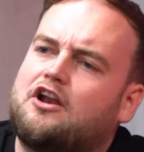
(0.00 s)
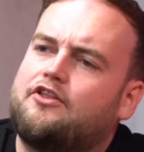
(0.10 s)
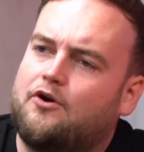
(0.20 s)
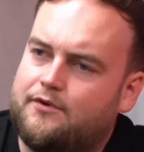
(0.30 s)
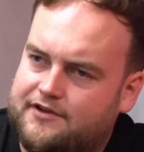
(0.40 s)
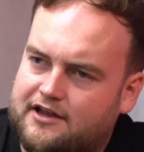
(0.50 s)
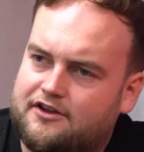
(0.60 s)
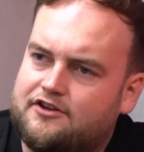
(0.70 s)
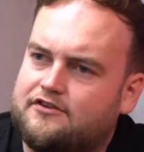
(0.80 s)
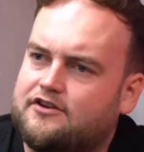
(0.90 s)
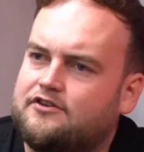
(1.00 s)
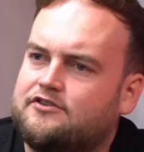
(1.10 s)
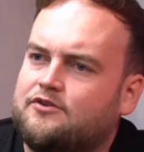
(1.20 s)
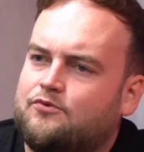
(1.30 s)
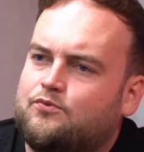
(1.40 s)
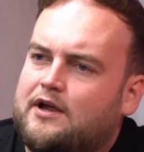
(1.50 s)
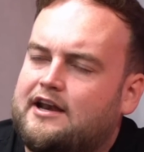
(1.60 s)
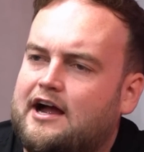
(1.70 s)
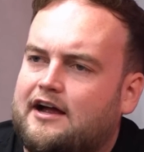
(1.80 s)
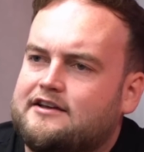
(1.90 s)
a lot though with your
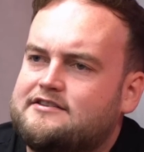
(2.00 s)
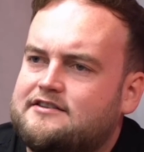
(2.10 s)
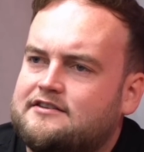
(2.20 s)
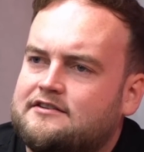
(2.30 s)
weird eyes.